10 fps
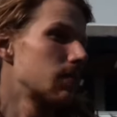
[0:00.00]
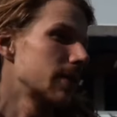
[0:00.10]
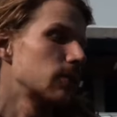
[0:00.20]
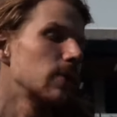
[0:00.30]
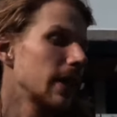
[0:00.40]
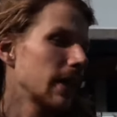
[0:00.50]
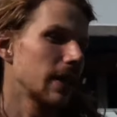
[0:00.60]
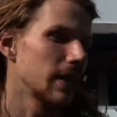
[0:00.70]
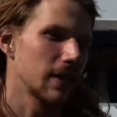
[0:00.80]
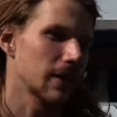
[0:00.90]
But we
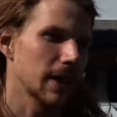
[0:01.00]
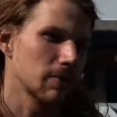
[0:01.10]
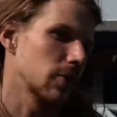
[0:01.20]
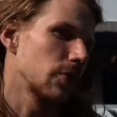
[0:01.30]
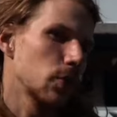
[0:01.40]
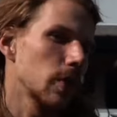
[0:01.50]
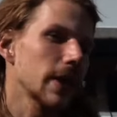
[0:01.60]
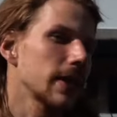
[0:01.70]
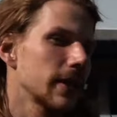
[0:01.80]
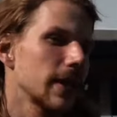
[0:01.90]
kept on
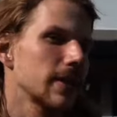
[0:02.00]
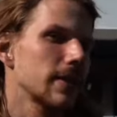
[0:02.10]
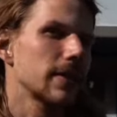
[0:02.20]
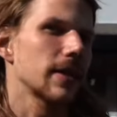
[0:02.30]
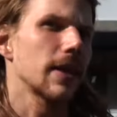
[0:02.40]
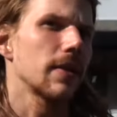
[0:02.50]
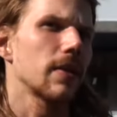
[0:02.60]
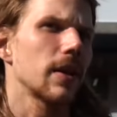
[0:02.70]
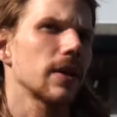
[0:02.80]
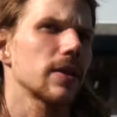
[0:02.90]
doing it, and
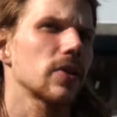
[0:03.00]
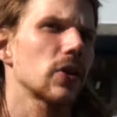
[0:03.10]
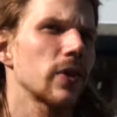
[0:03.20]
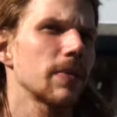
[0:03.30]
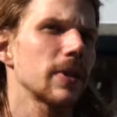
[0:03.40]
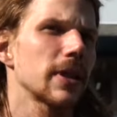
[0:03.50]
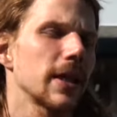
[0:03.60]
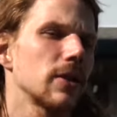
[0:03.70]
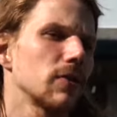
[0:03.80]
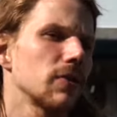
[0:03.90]
then the script
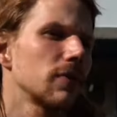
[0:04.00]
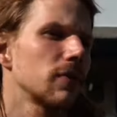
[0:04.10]
kind of,